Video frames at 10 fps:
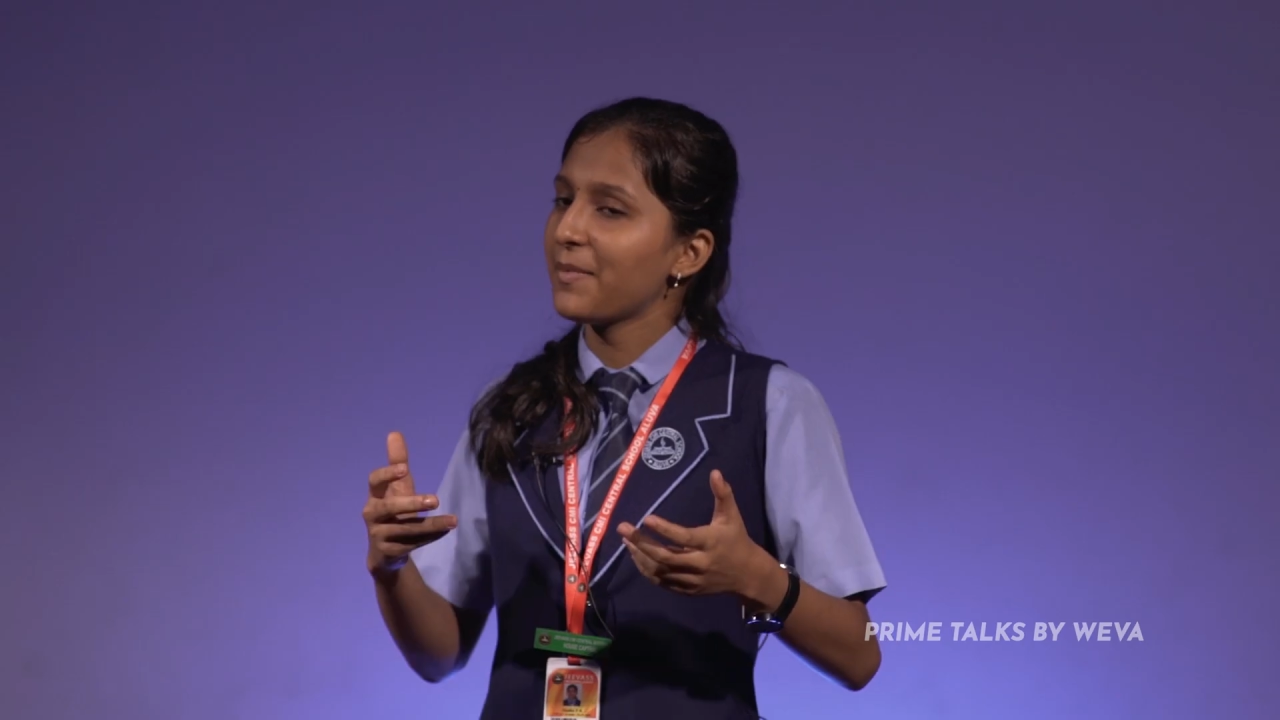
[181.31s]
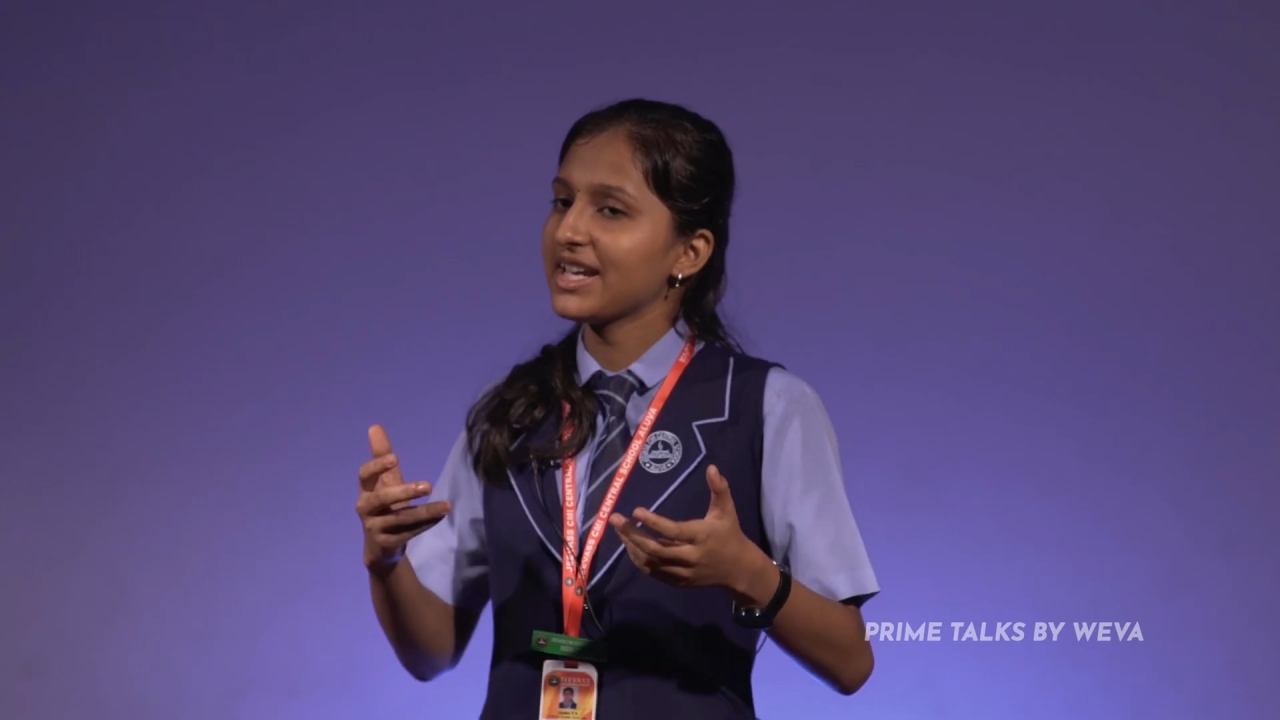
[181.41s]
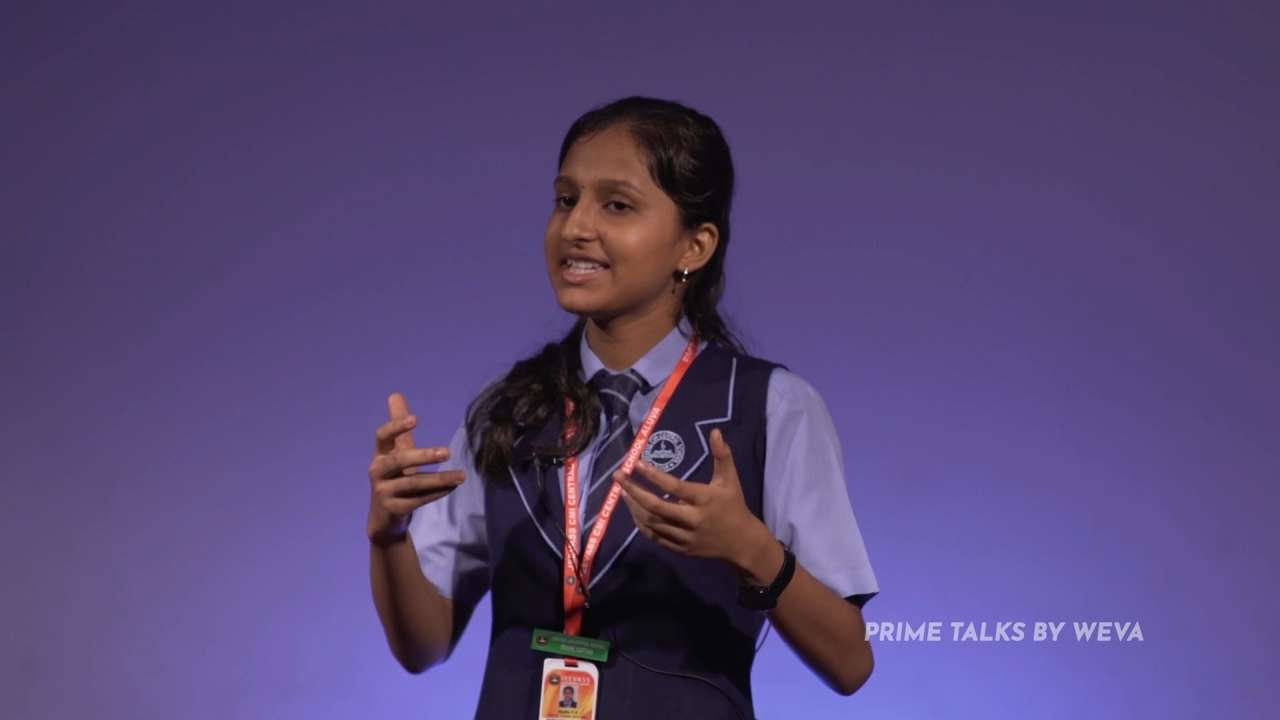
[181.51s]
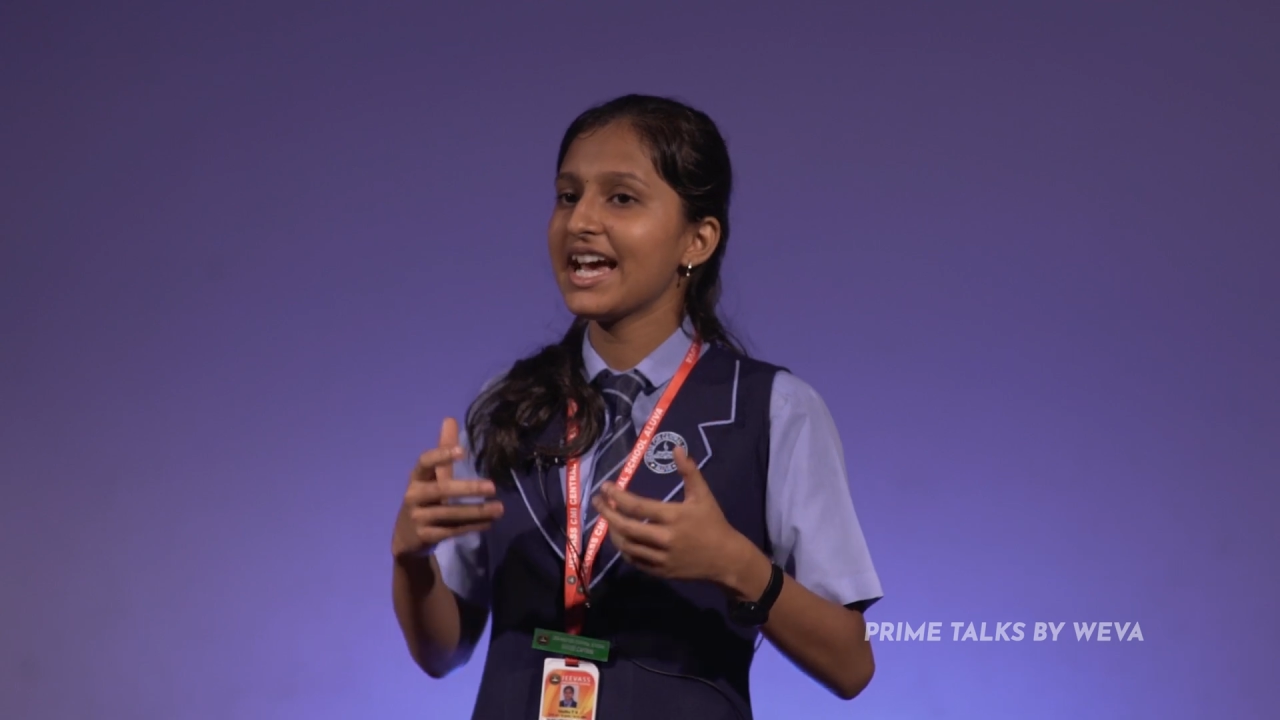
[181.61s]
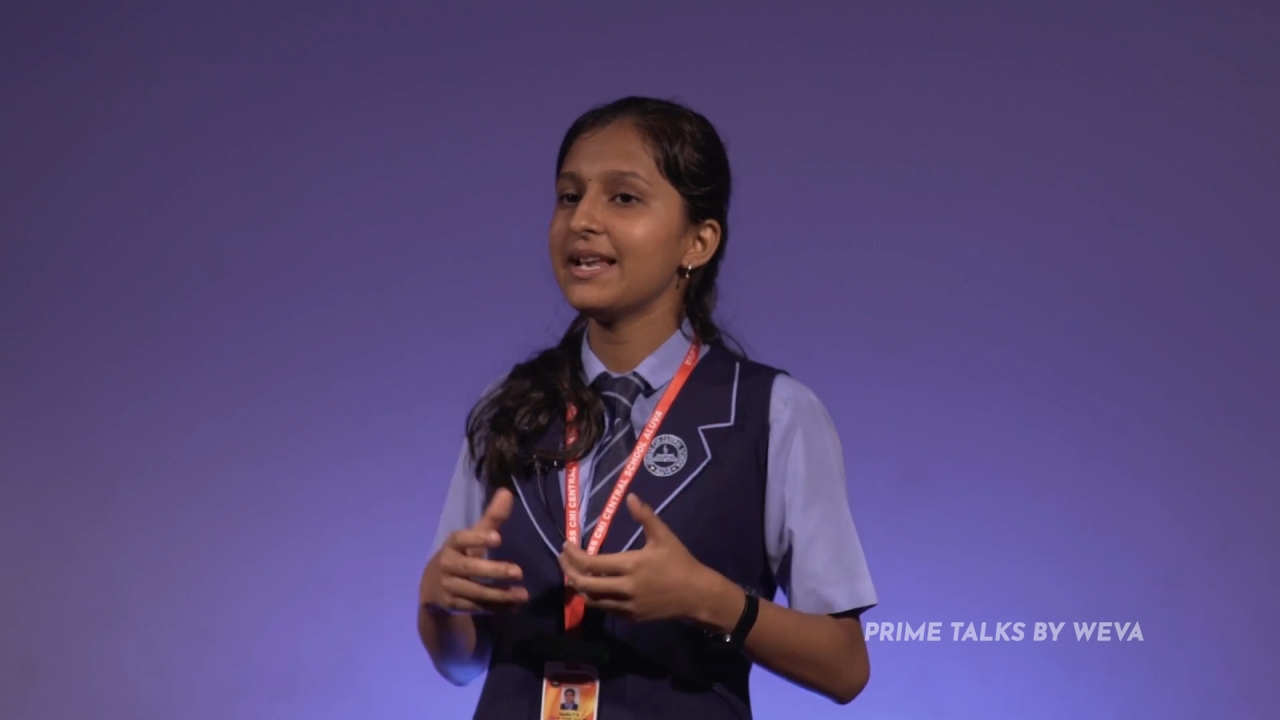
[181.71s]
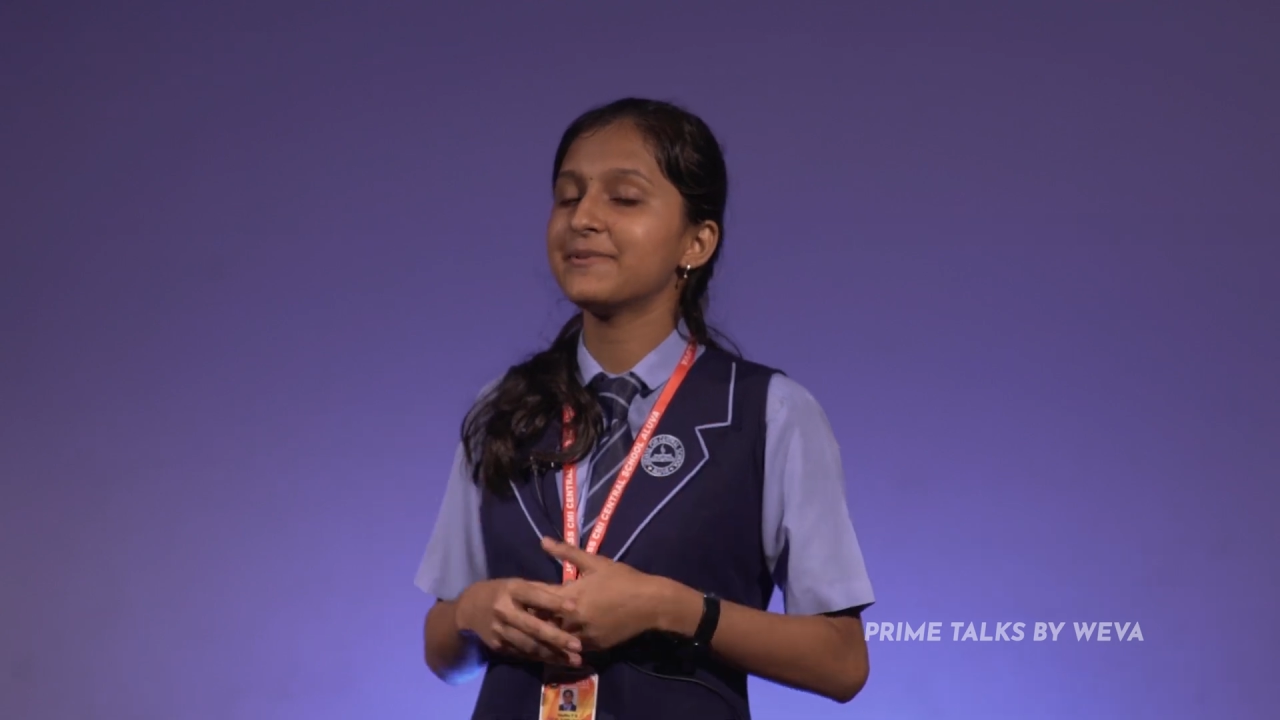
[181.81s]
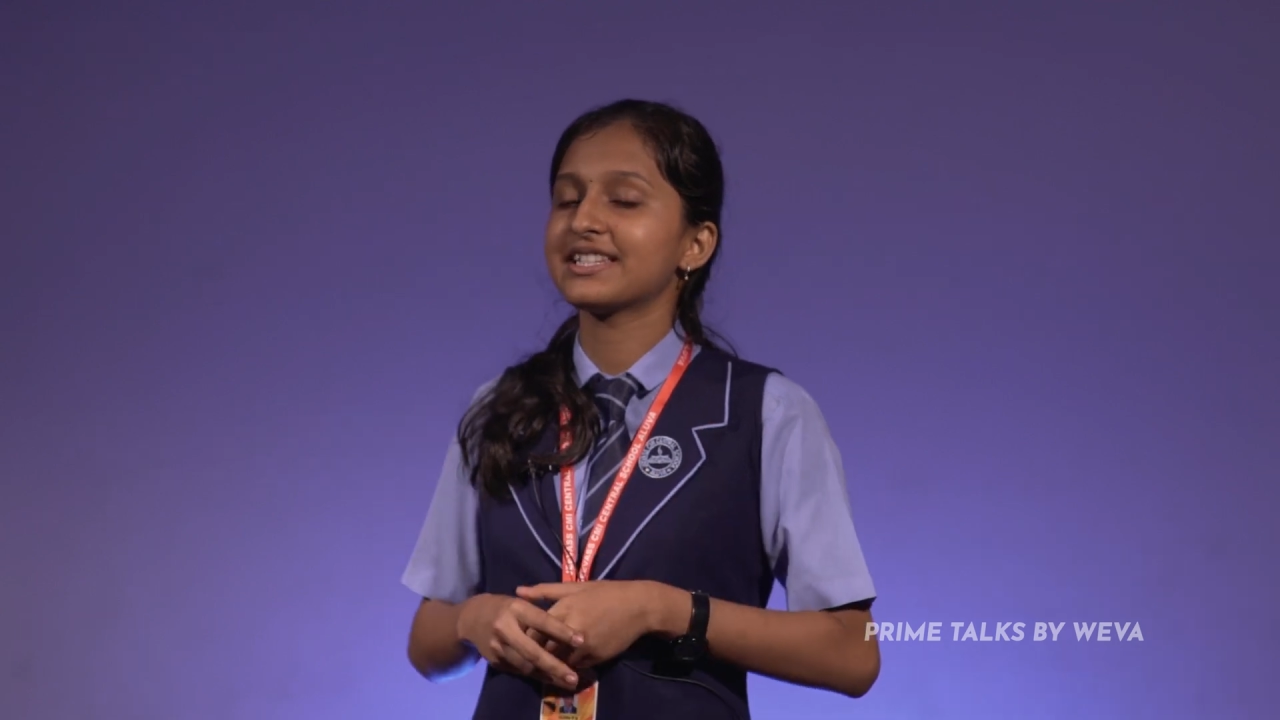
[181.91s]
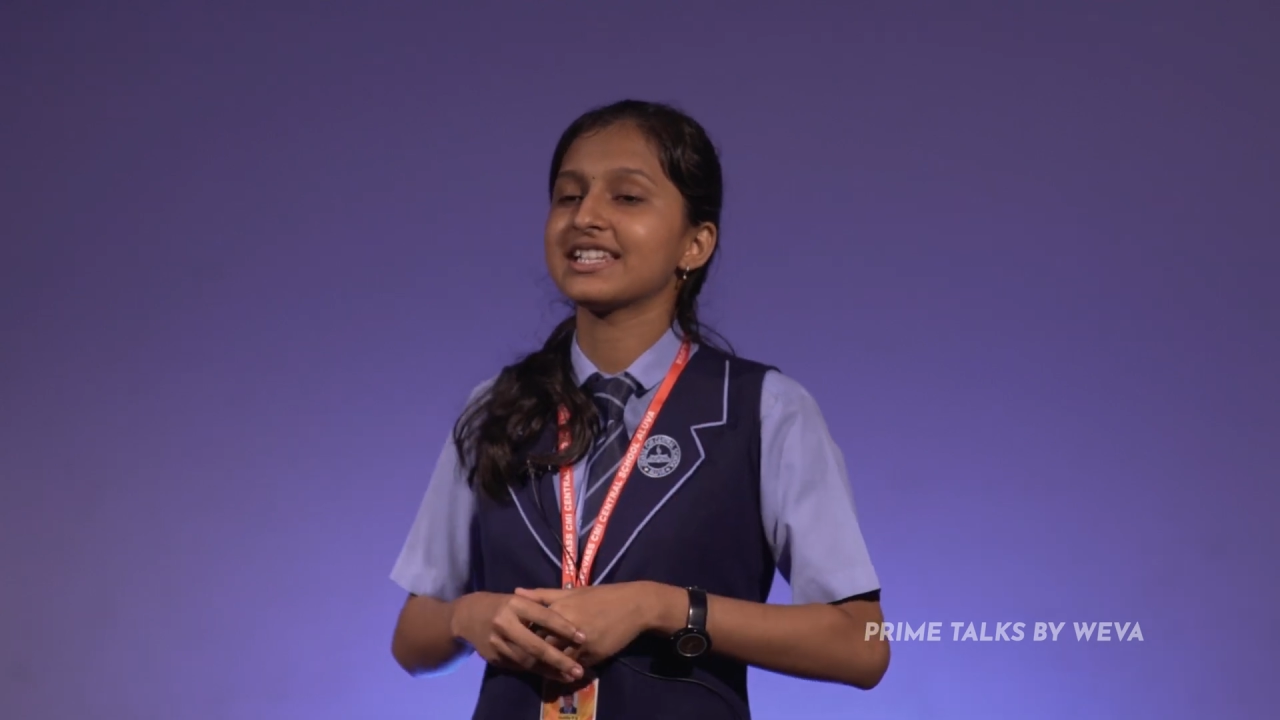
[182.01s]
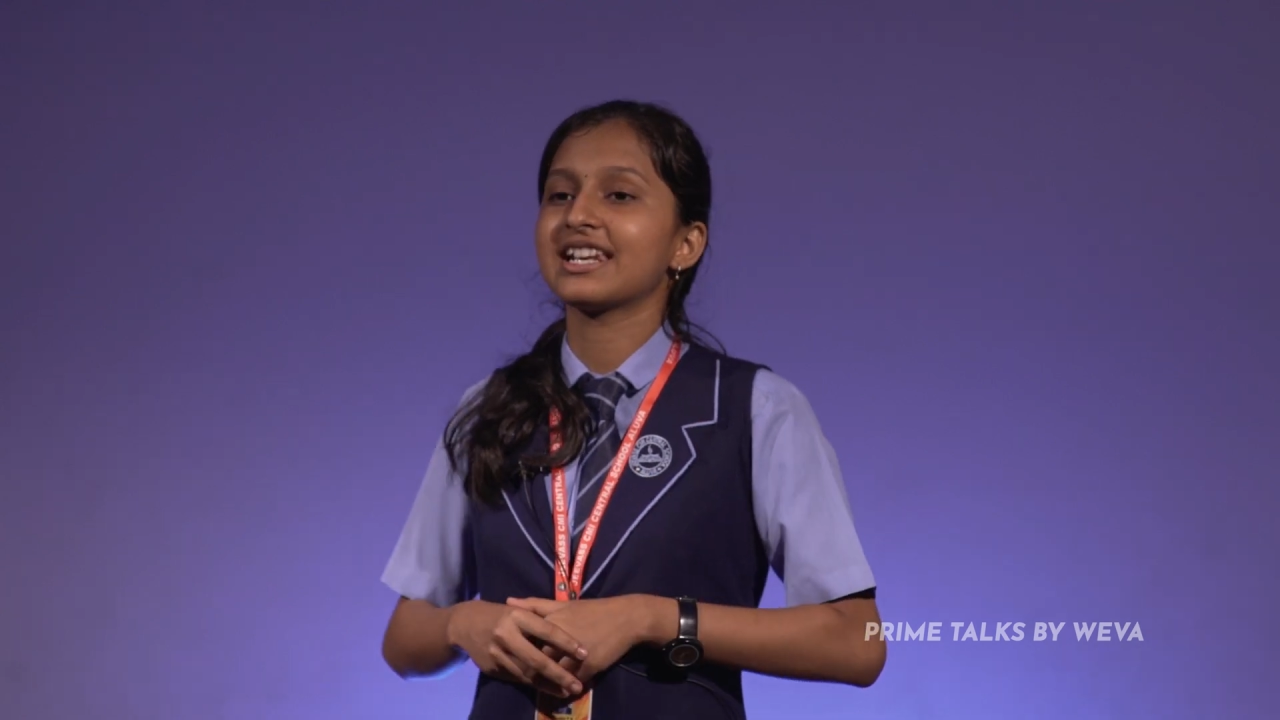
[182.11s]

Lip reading: might help us